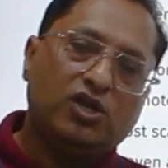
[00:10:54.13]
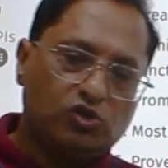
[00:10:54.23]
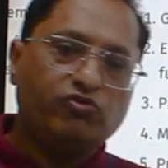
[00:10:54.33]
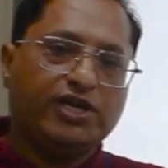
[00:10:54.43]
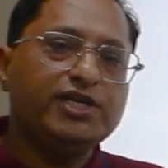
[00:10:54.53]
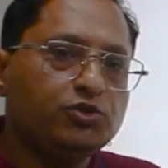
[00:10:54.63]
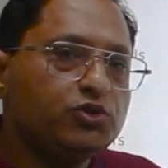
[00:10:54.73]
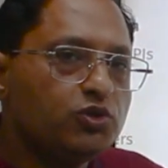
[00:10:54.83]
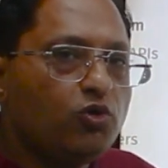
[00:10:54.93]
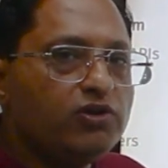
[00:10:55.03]
So we can
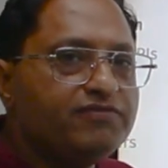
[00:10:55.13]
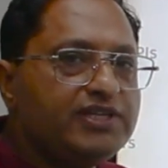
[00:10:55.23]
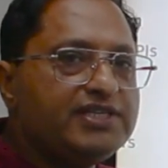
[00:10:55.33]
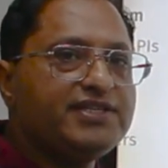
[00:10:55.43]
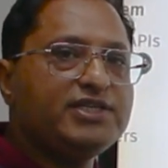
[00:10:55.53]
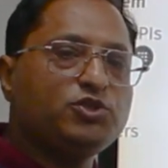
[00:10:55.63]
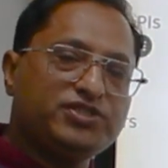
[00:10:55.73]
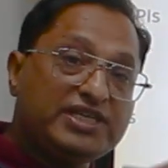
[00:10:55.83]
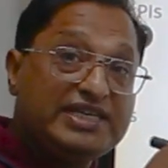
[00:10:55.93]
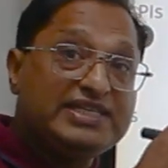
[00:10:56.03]
use all of these things using